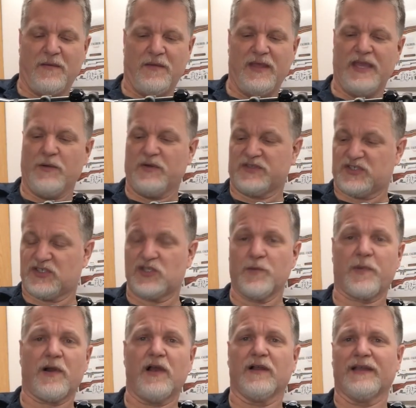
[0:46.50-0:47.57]
It was
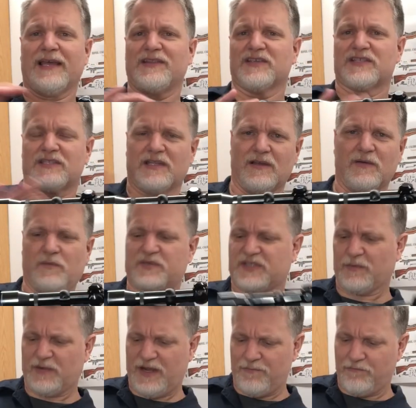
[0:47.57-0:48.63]
super ugly. It had this,
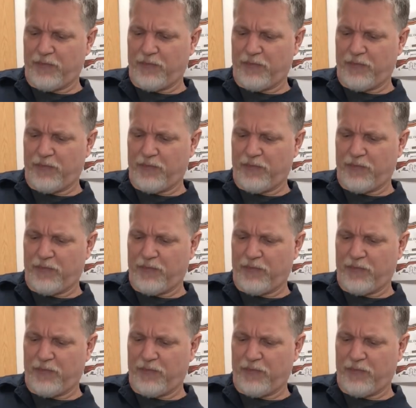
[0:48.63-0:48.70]
someone had